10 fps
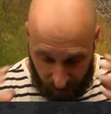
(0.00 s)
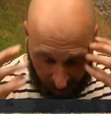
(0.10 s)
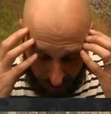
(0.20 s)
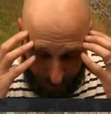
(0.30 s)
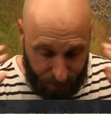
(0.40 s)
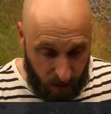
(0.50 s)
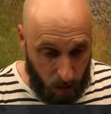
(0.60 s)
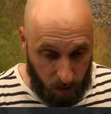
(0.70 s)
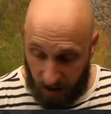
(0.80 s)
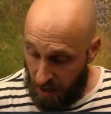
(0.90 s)

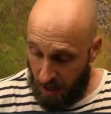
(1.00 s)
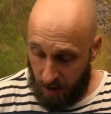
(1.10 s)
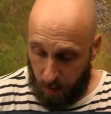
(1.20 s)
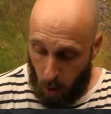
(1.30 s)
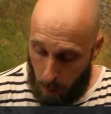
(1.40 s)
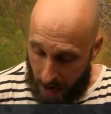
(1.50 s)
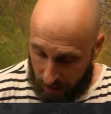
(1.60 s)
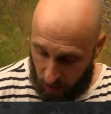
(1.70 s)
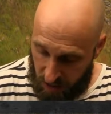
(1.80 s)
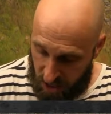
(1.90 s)
confused. You go back
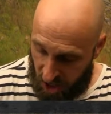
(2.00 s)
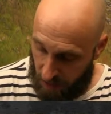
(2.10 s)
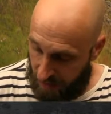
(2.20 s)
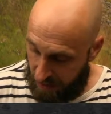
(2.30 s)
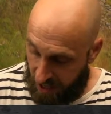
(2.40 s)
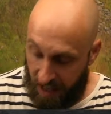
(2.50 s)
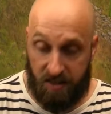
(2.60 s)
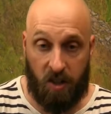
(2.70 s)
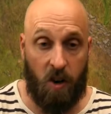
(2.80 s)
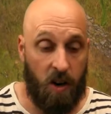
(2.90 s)
to initiative. It is
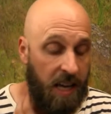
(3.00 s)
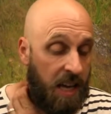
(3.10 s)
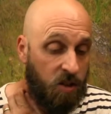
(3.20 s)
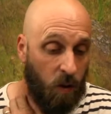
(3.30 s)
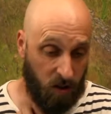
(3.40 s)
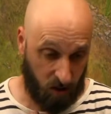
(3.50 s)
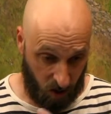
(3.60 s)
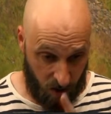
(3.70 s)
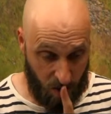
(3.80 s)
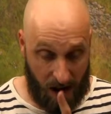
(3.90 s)
his turn. He is going to
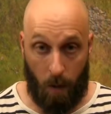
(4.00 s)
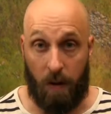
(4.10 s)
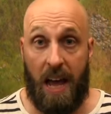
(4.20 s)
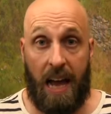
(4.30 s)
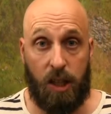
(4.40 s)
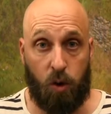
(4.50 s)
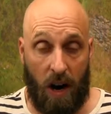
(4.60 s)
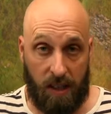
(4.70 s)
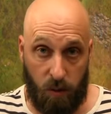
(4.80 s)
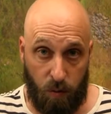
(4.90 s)
turn around and
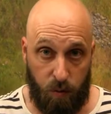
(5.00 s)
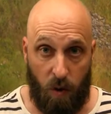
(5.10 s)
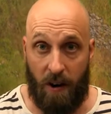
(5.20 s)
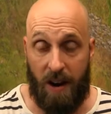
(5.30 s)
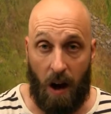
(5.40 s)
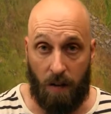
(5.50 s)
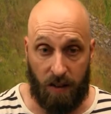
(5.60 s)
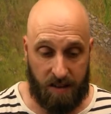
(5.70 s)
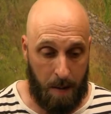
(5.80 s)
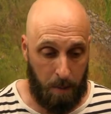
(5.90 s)
try to run out of
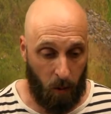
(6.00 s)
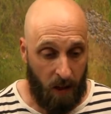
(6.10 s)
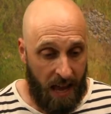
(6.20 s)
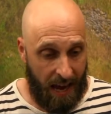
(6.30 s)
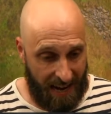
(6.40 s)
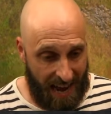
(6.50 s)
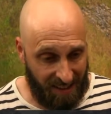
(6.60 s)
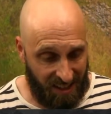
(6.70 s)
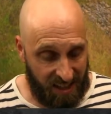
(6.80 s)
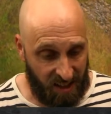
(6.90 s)
the temple. And
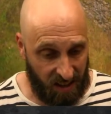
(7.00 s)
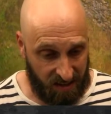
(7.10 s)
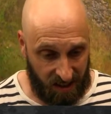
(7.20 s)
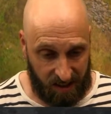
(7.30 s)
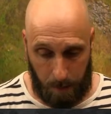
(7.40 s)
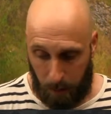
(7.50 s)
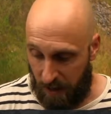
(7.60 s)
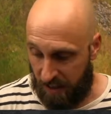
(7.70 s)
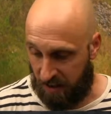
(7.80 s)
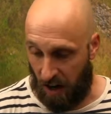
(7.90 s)
as he does this, the
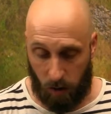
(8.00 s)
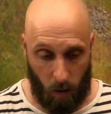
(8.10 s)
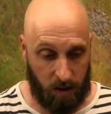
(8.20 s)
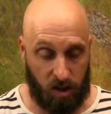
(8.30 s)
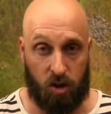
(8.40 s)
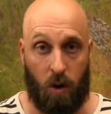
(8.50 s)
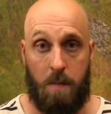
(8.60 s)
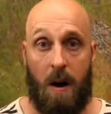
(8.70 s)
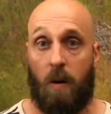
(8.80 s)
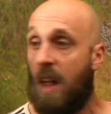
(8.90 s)
priests are going to
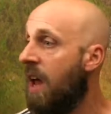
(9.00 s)
scream out,